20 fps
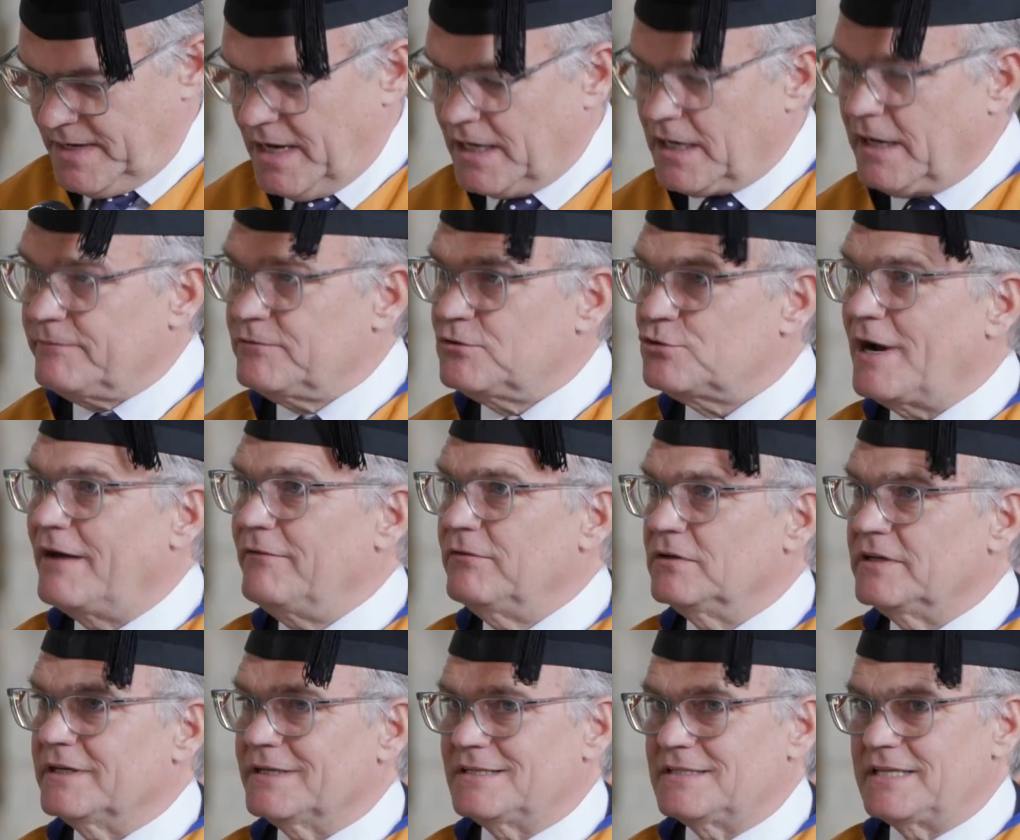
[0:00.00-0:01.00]
And I've
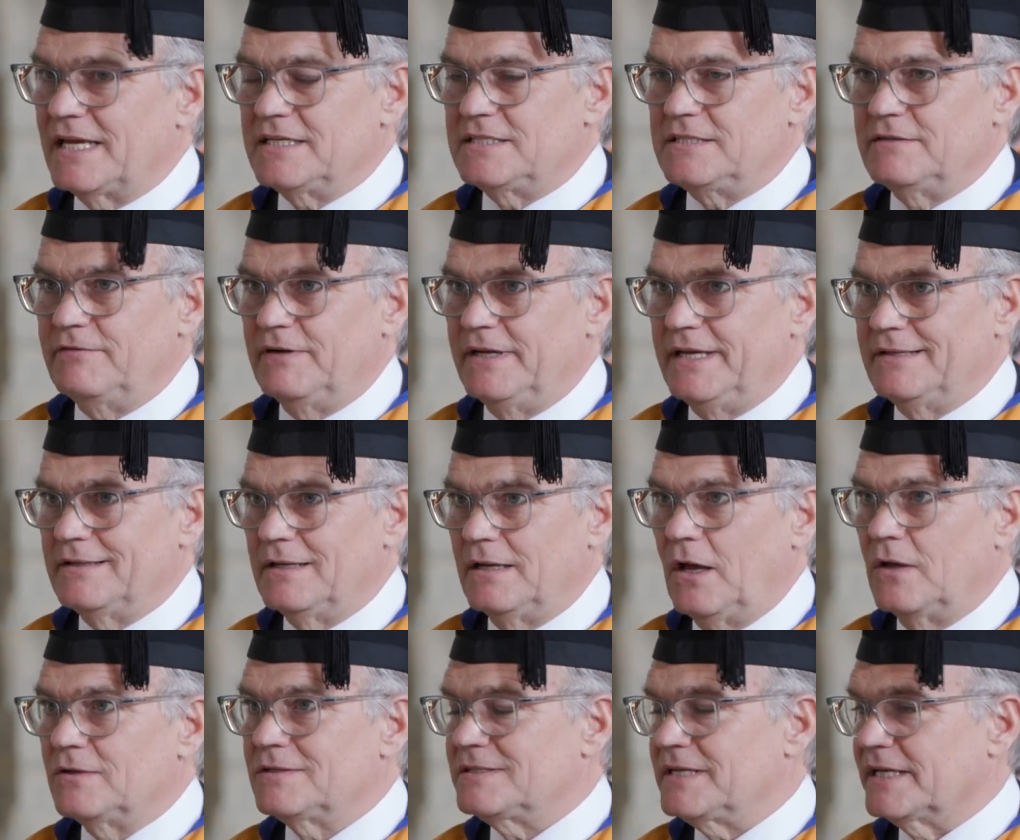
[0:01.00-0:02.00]
traveled extensively in the
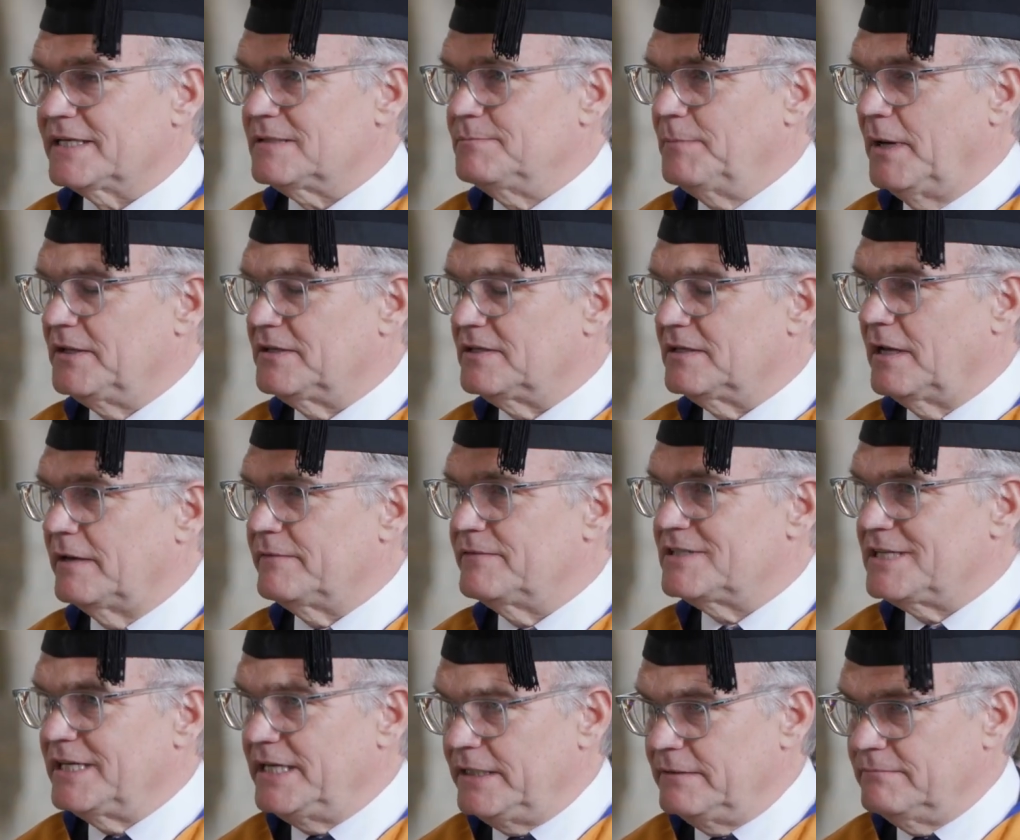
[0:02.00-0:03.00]
last 6 months, and I've
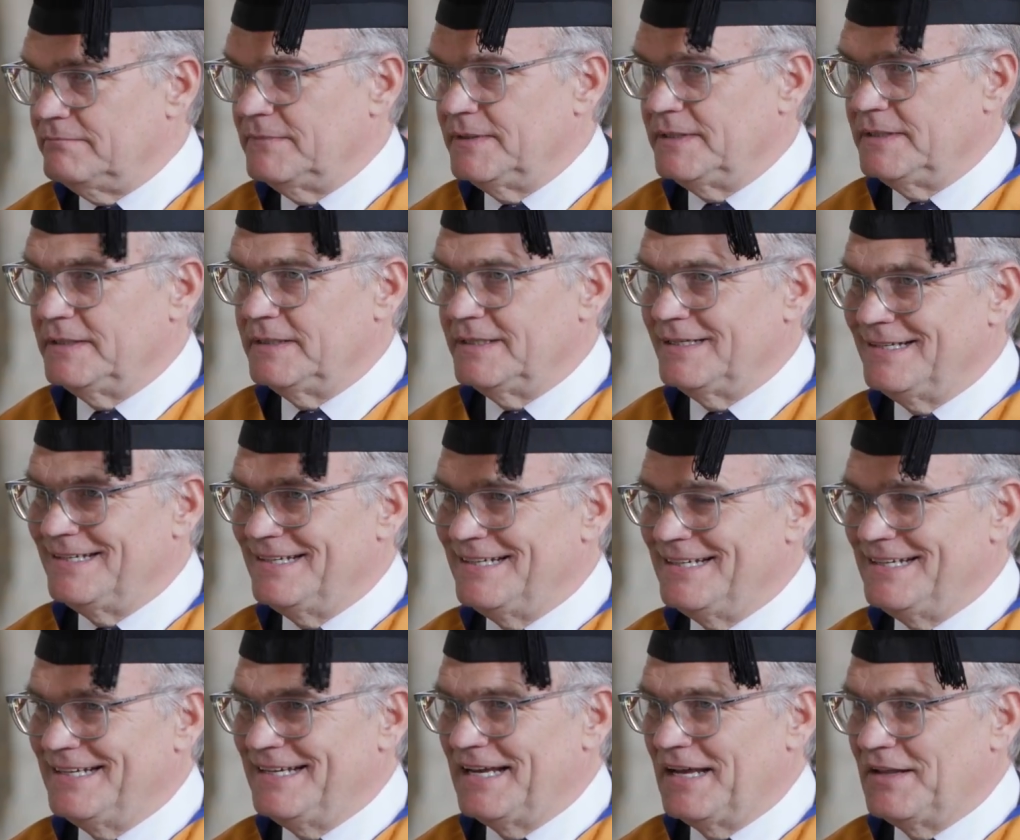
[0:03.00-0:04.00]

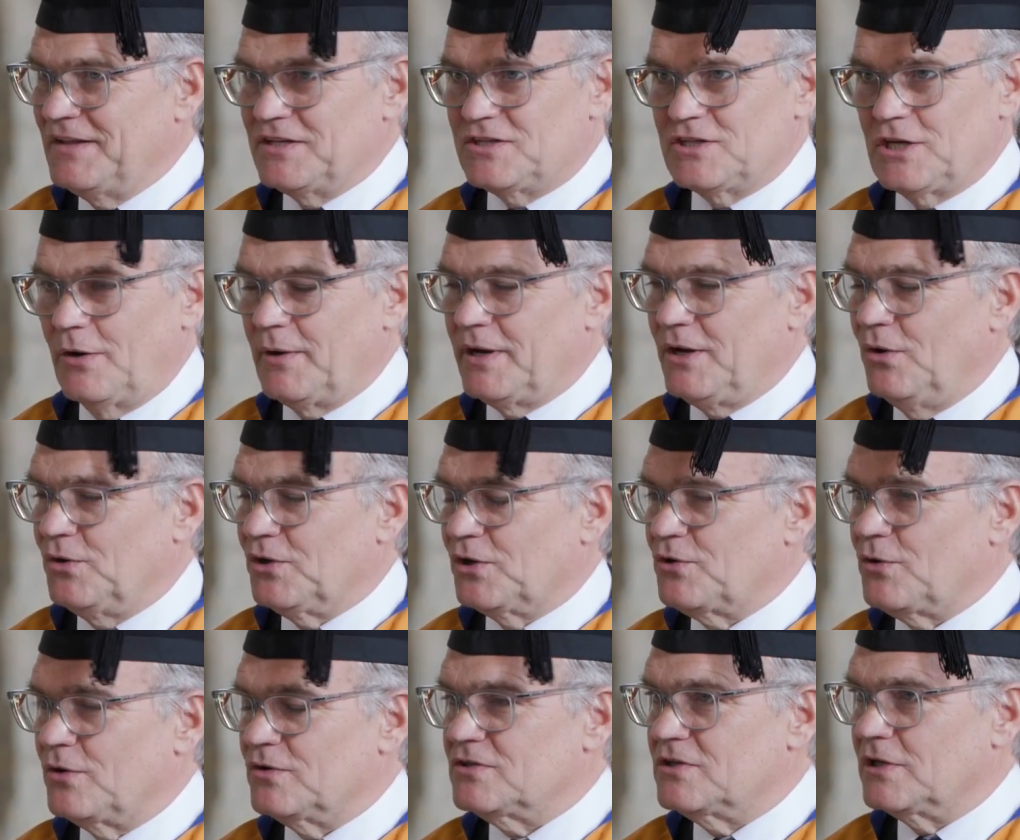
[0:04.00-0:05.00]
seen this going on
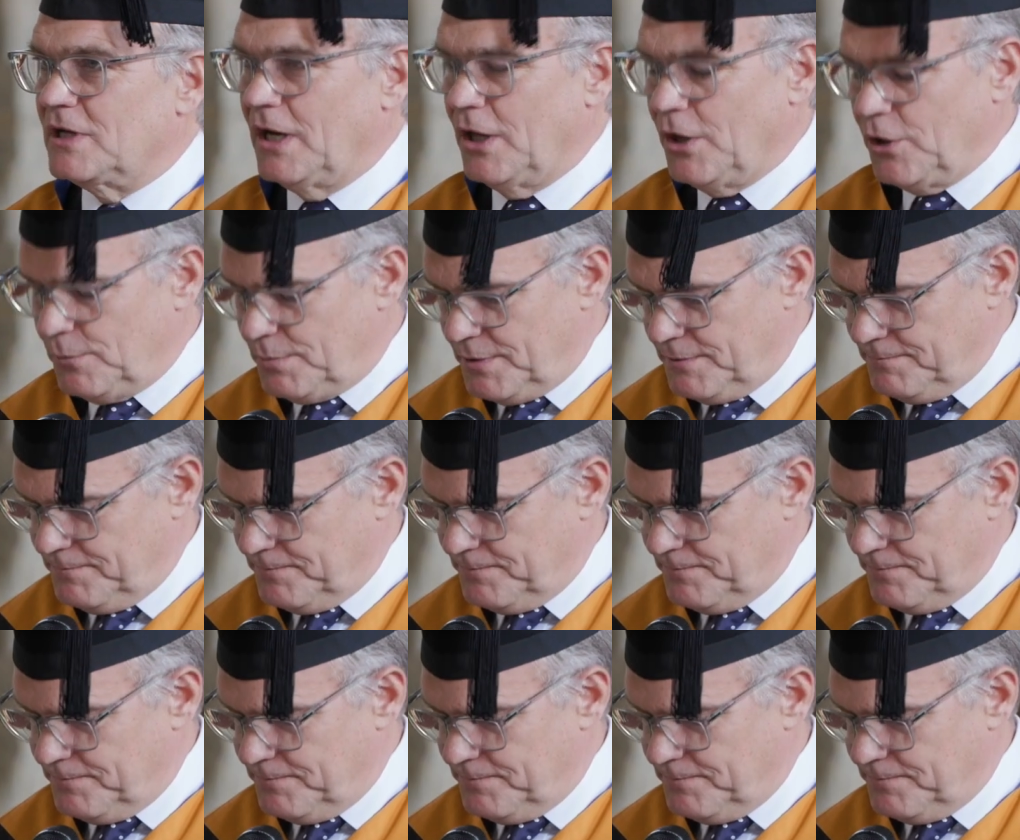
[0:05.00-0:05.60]
across the globe.